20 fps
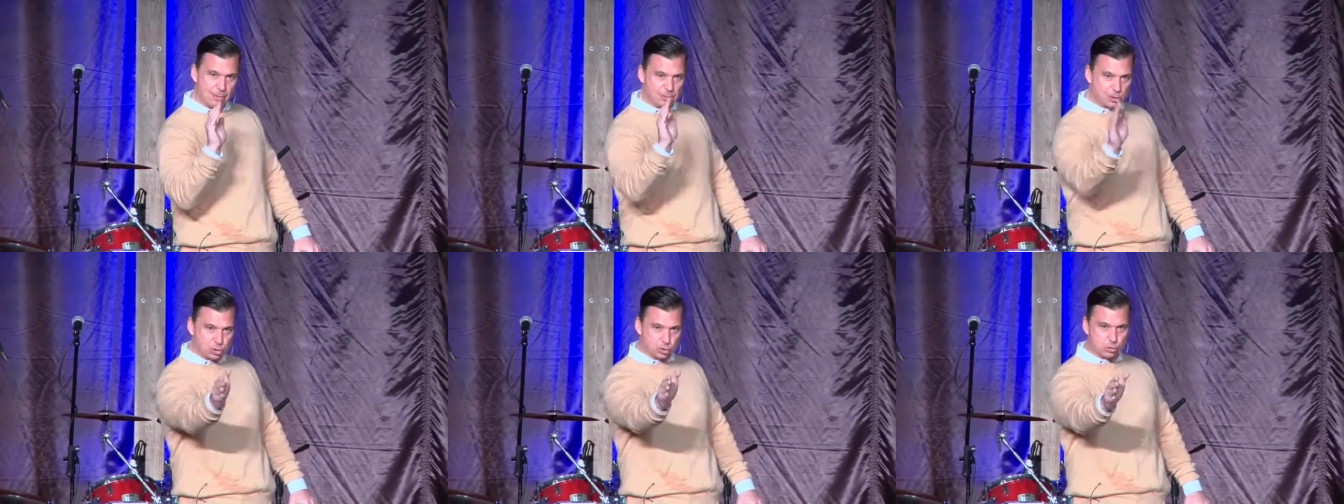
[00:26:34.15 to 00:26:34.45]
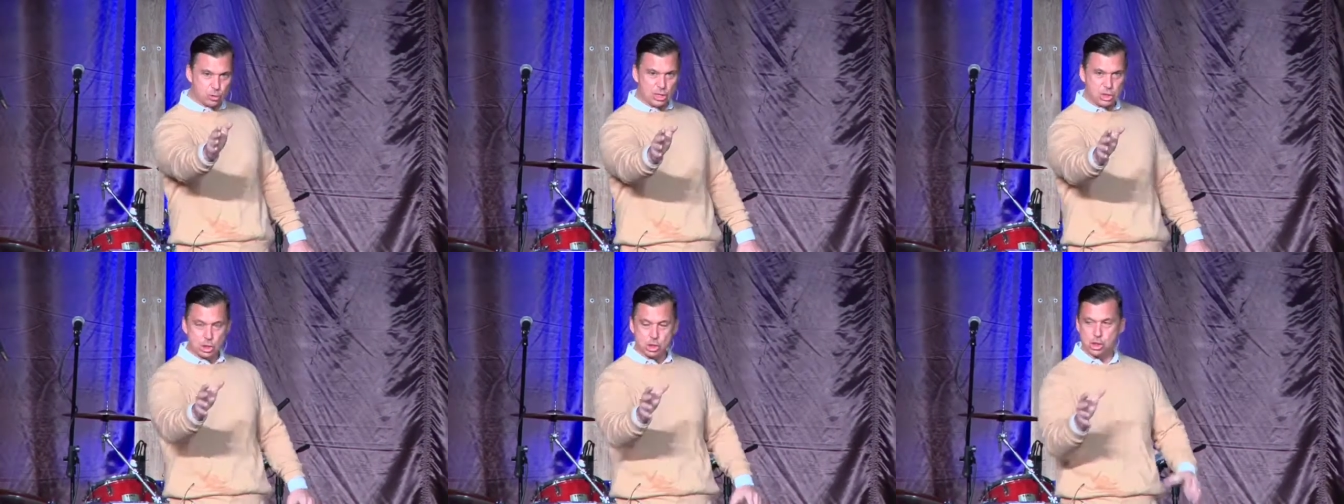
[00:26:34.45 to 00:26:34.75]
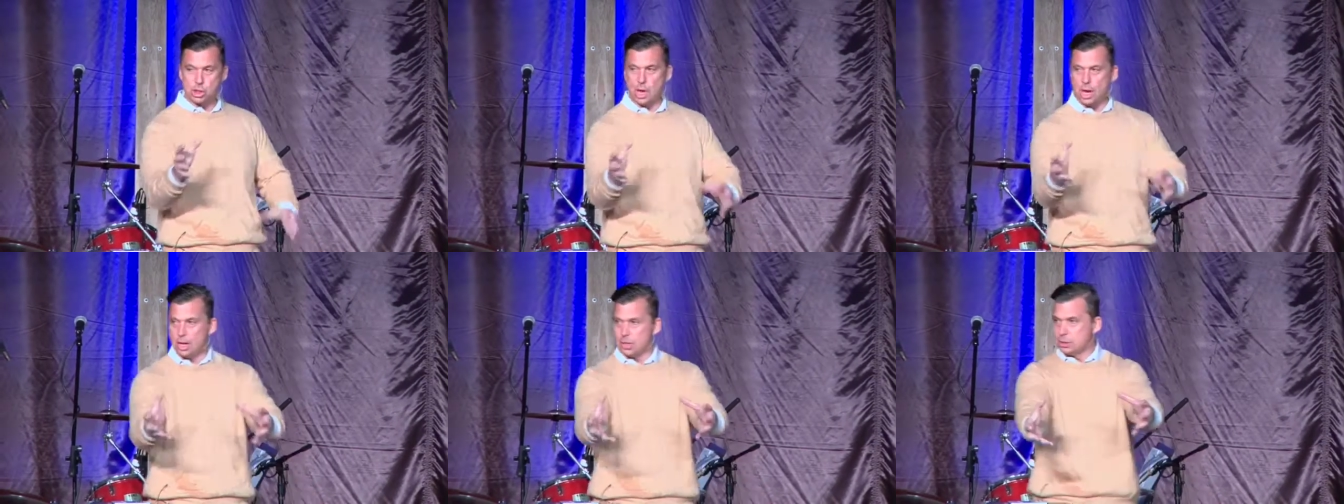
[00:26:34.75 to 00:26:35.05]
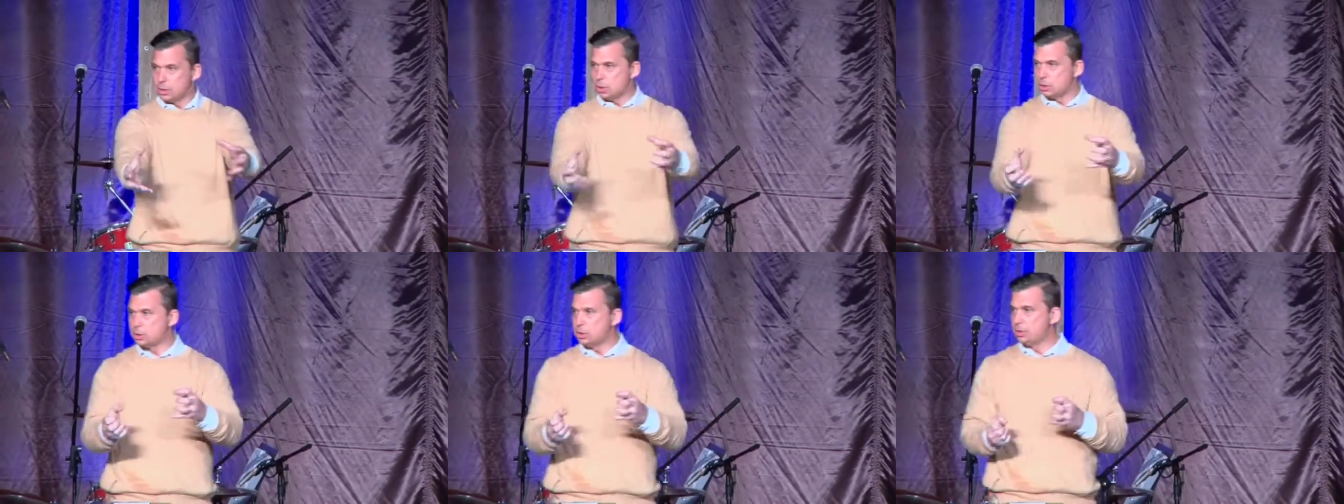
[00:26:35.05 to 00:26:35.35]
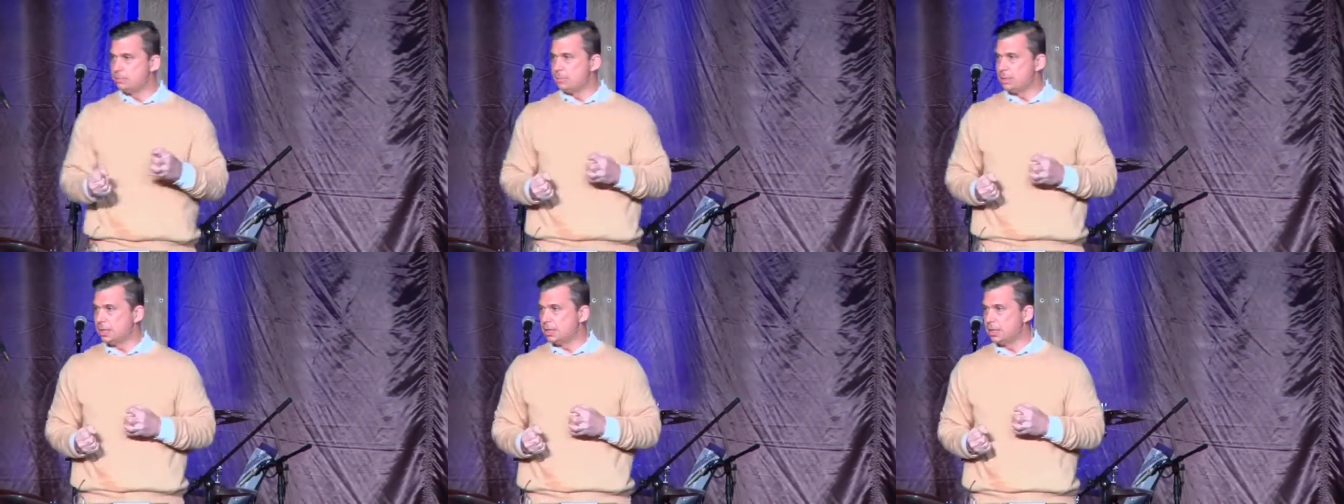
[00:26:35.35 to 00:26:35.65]
straight shot to the
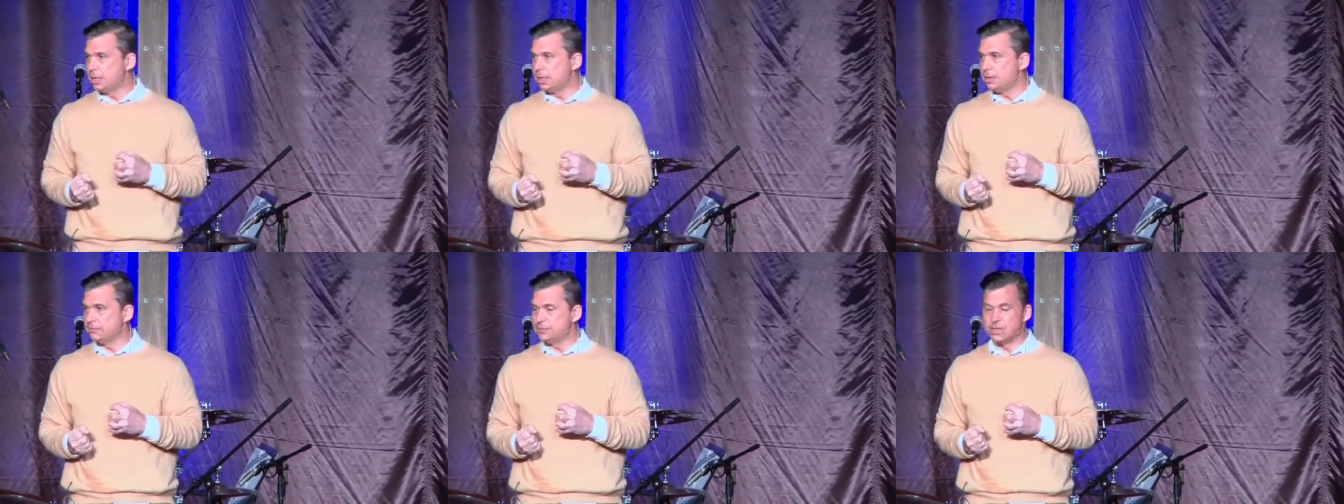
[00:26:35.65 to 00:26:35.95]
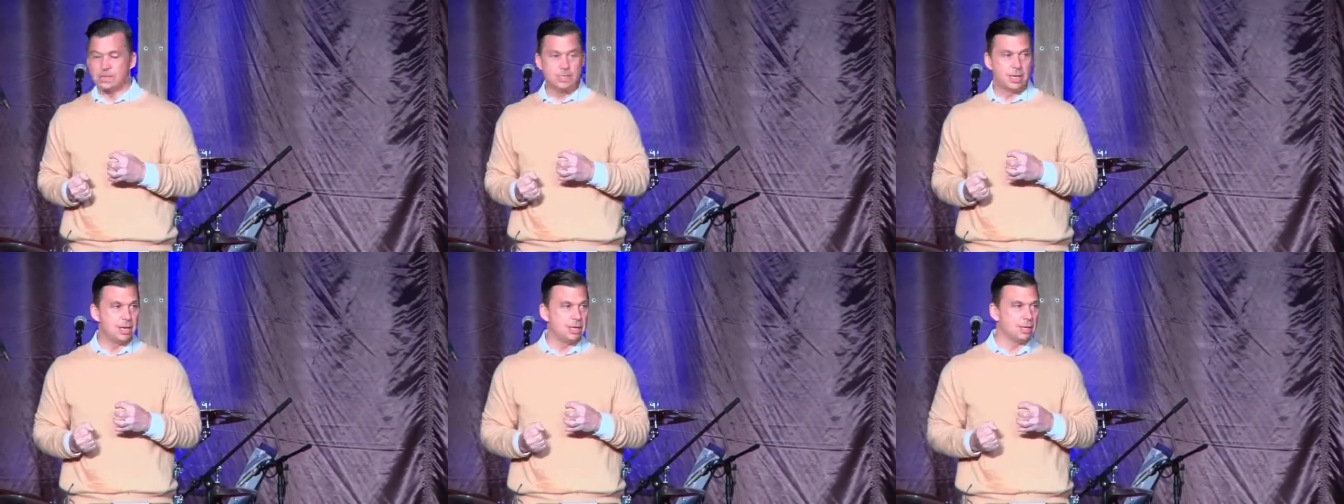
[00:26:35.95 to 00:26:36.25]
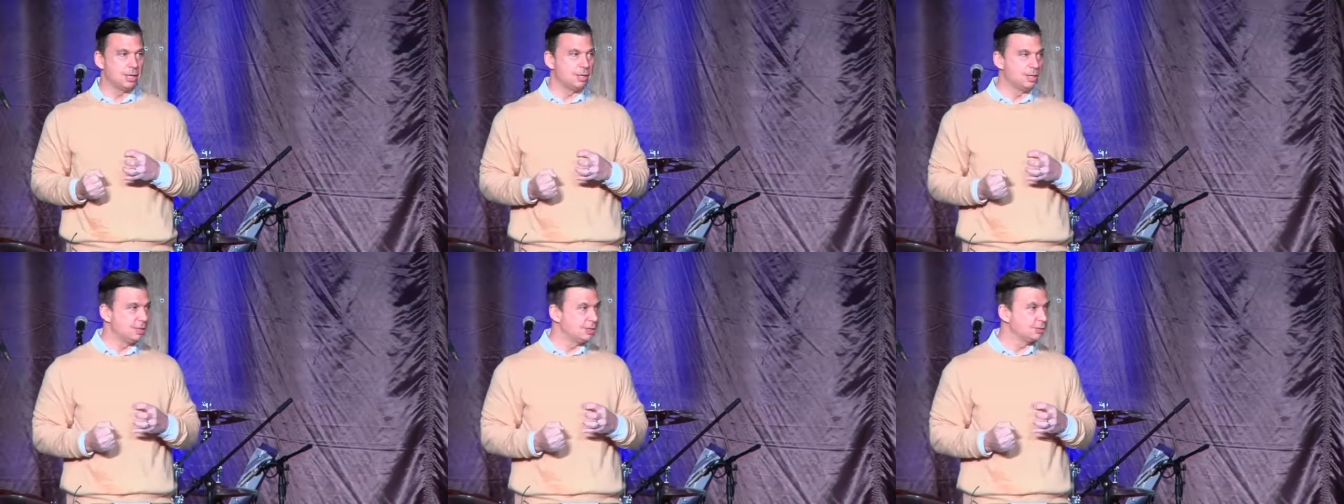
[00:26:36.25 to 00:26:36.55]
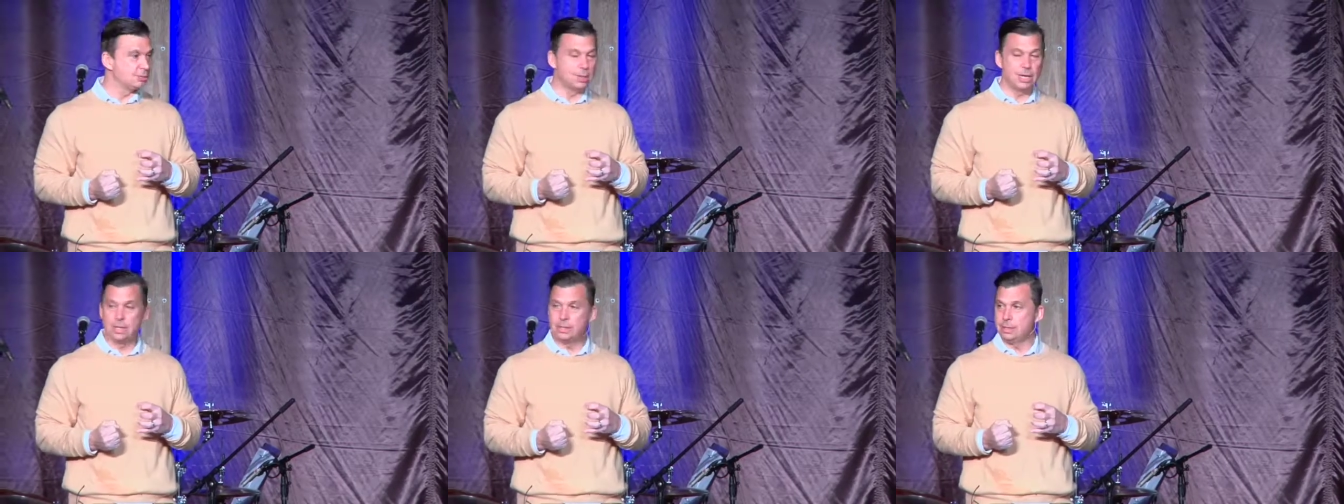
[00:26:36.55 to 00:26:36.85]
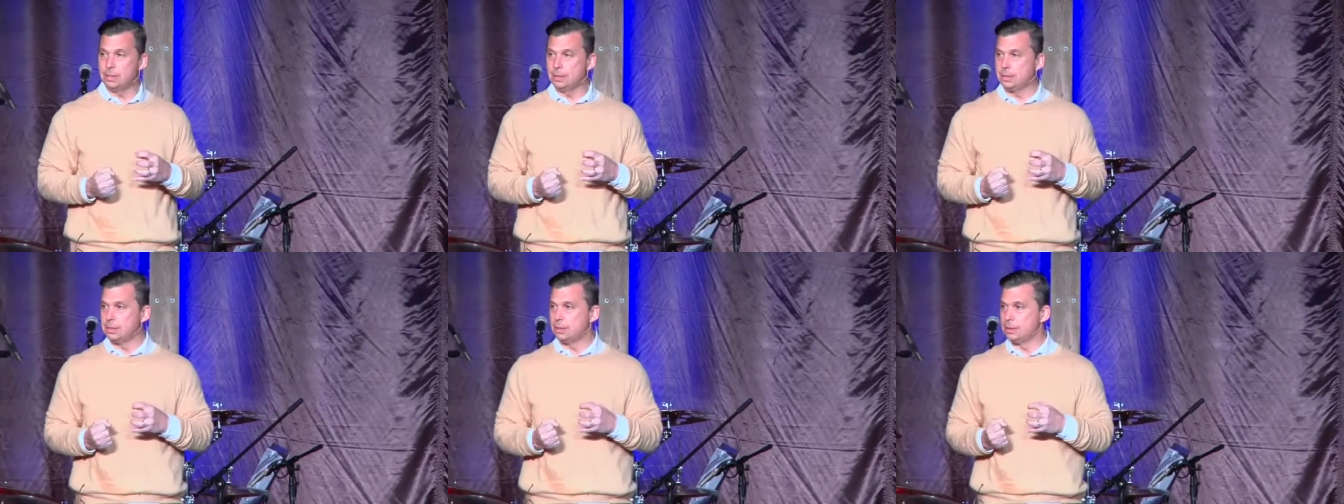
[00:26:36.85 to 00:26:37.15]
big gift, and take it. And that's what I
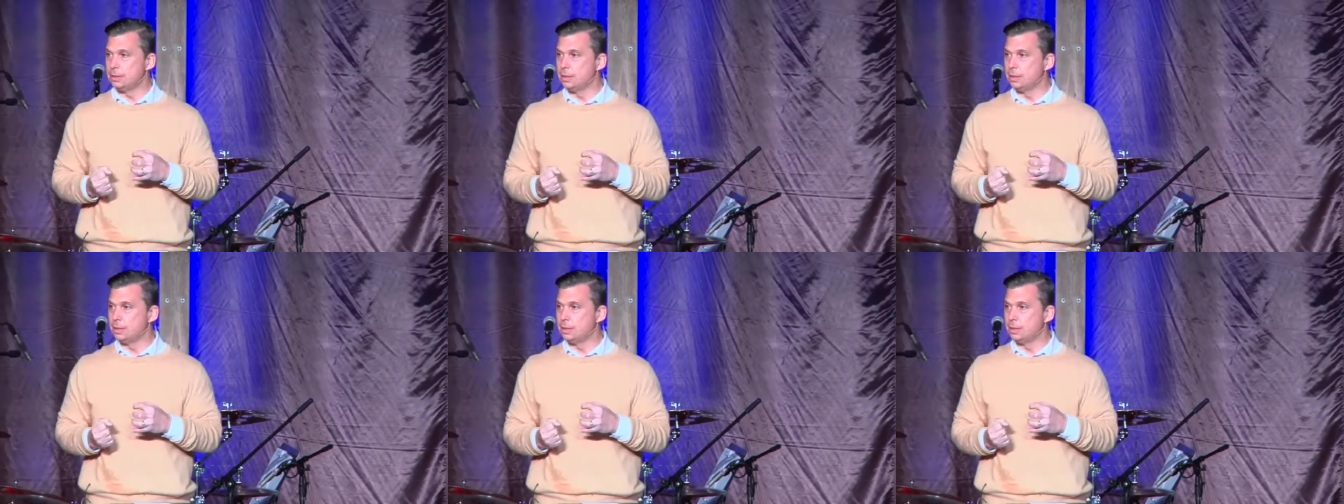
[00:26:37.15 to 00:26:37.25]
did.